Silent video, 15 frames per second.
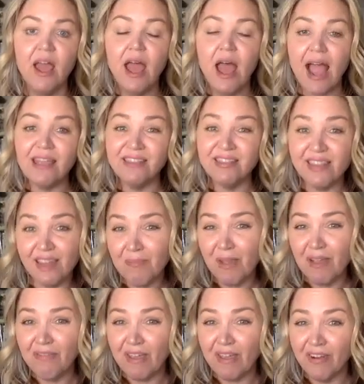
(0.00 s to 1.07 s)
I think
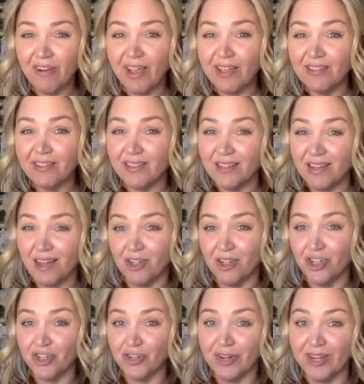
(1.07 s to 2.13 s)
my favorite is the
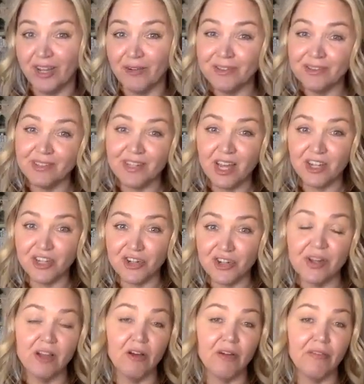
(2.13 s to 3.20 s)
Touch Trio. It's a Touch
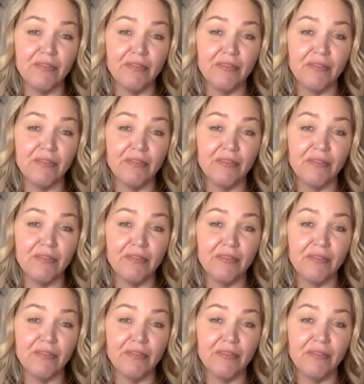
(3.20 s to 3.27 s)
Trio of